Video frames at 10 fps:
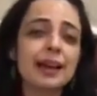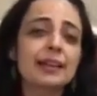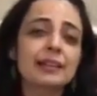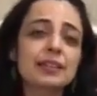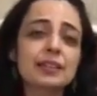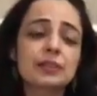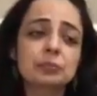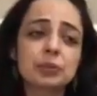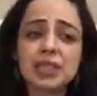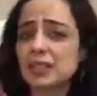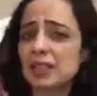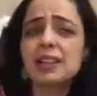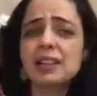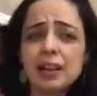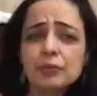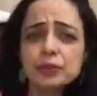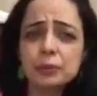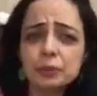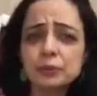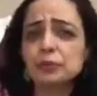and that's
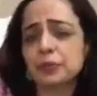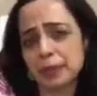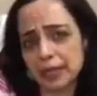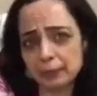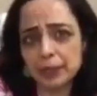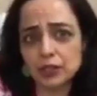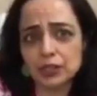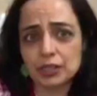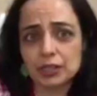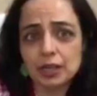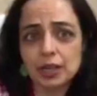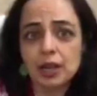uncomfortable for many patients.